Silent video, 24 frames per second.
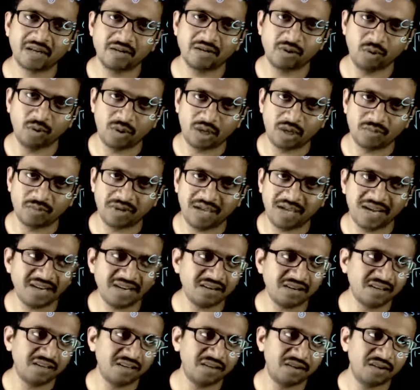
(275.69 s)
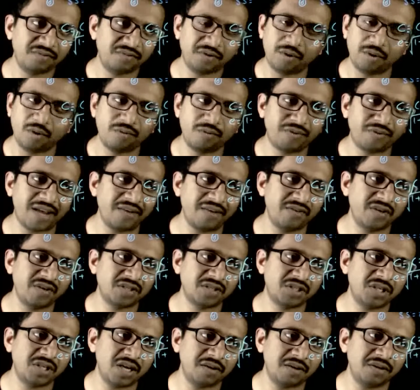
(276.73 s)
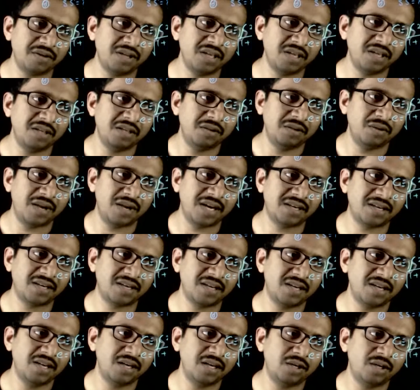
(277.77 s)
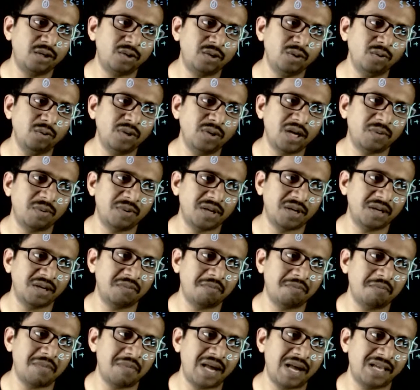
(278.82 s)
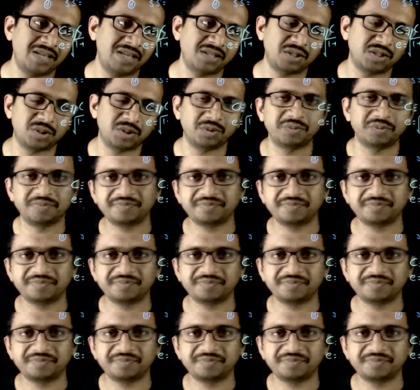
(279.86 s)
two comma eight. If you go five units down, you get two comma minus two.